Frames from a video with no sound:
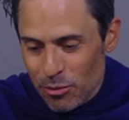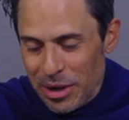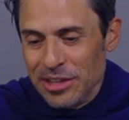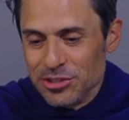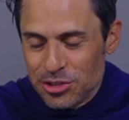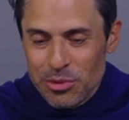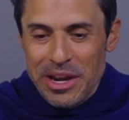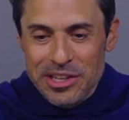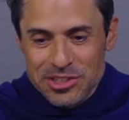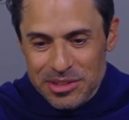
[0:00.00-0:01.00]
range to
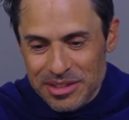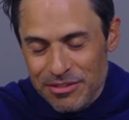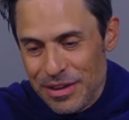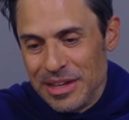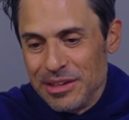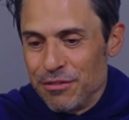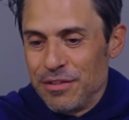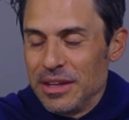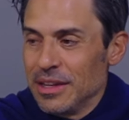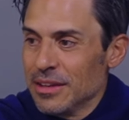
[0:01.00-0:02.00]
range and fitting to
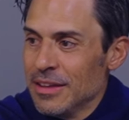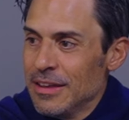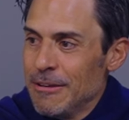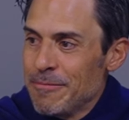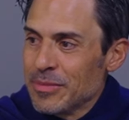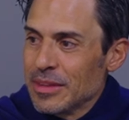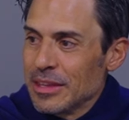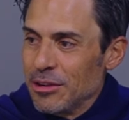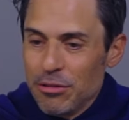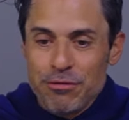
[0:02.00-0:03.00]
fitting,
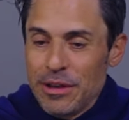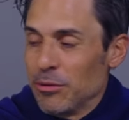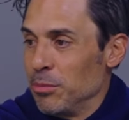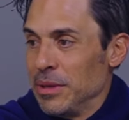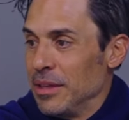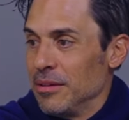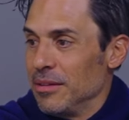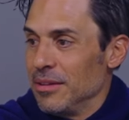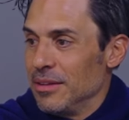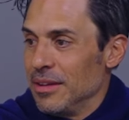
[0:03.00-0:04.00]
good fitter will beat
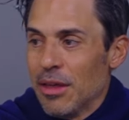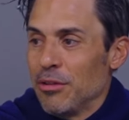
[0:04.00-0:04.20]
another